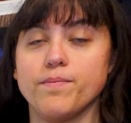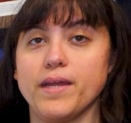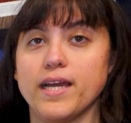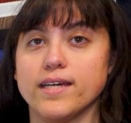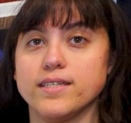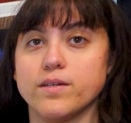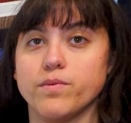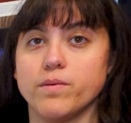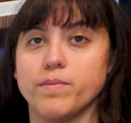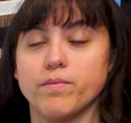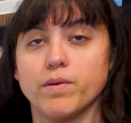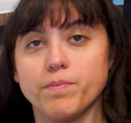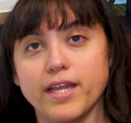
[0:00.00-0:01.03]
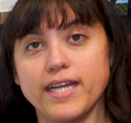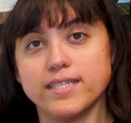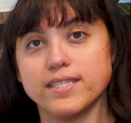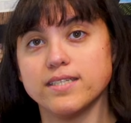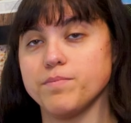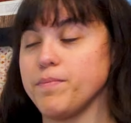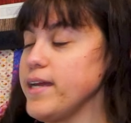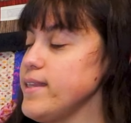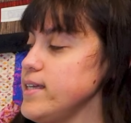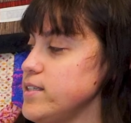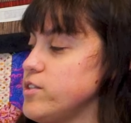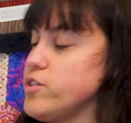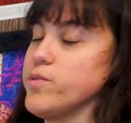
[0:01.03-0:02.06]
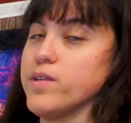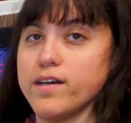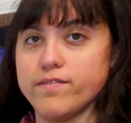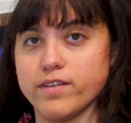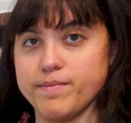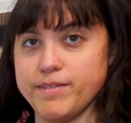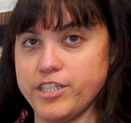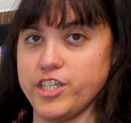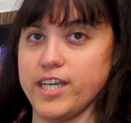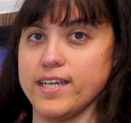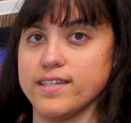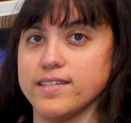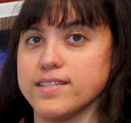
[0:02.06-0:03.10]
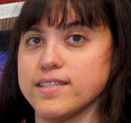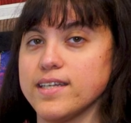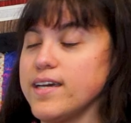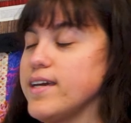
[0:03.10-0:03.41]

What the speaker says: because it will be replaced by these two lovely machines.